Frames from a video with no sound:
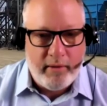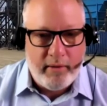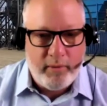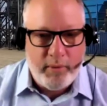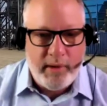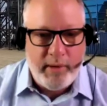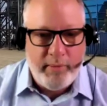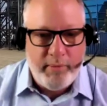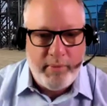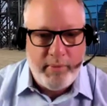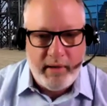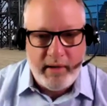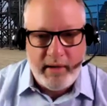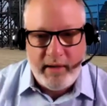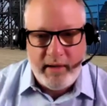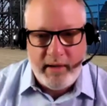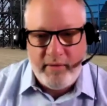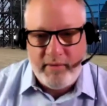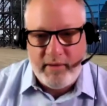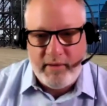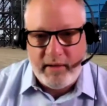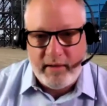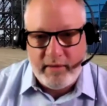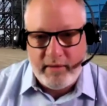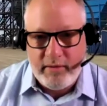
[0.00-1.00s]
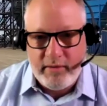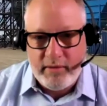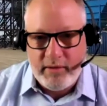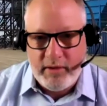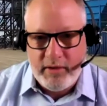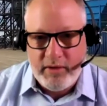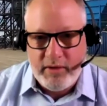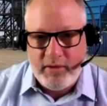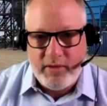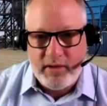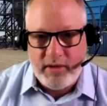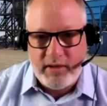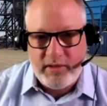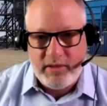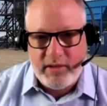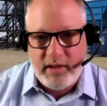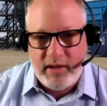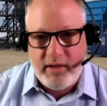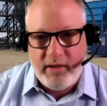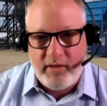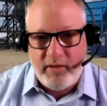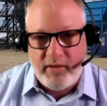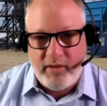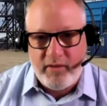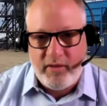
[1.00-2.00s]
we believe that using
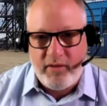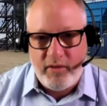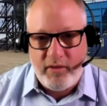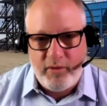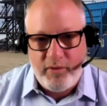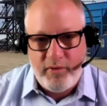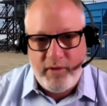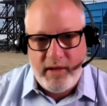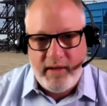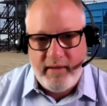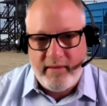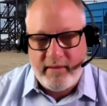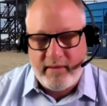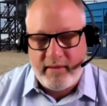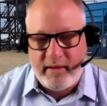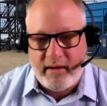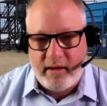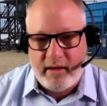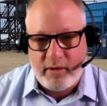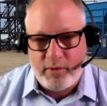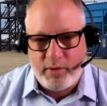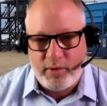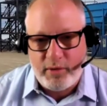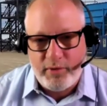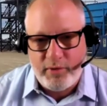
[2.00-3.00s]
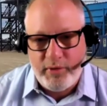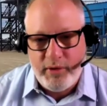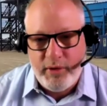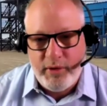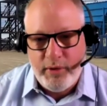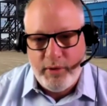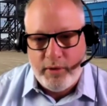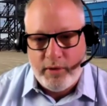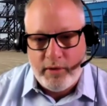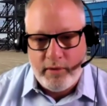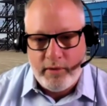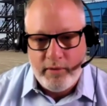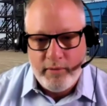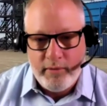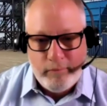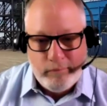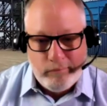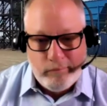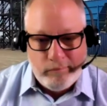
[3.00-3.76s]
shingles as a feedstock for fuel